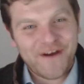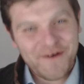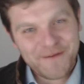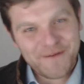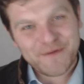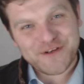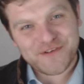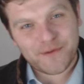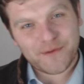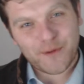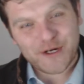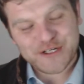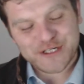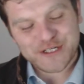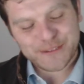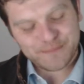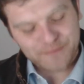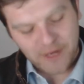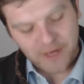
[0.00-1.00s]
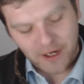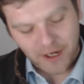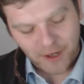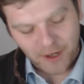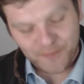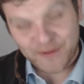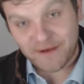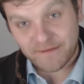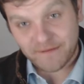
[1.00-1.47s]
you very much for watching.
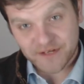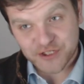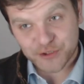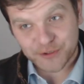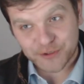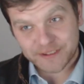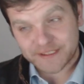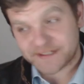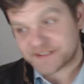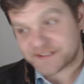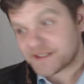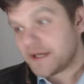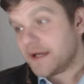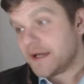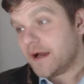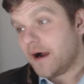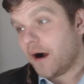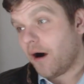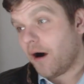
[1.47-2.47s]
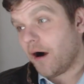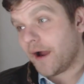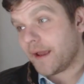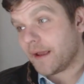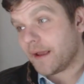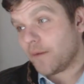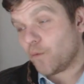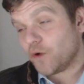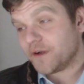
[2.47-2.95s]
I hope you have enjoyed this.
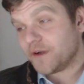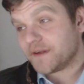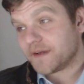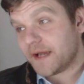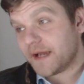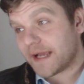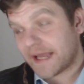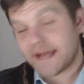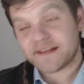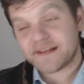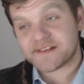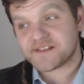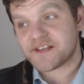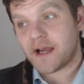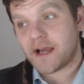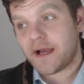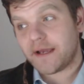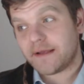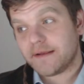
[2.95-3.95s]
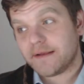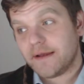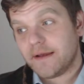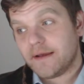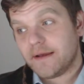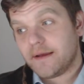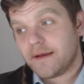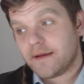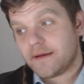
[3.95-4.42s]
I would again say,